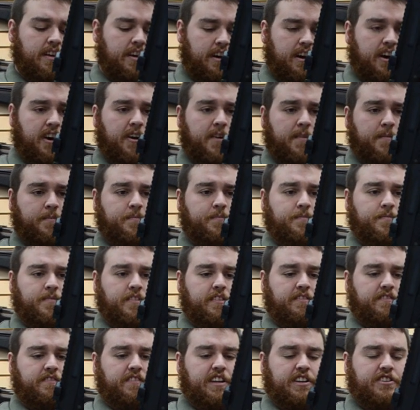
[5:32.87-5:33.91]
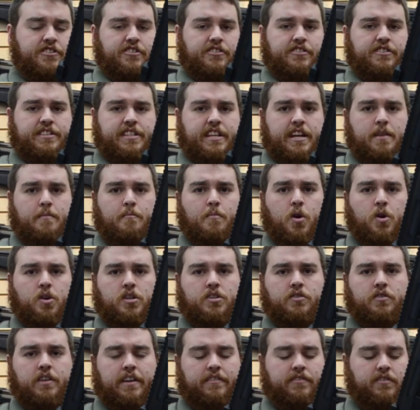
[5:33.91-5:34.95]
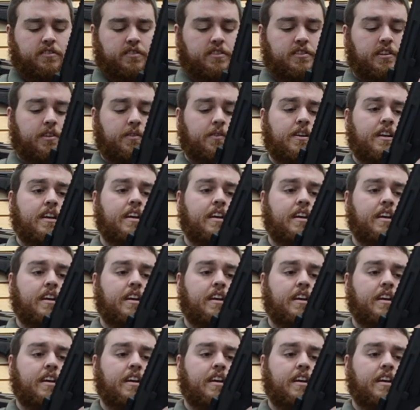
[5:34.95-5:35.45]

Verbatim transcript: um, features that most rifles do.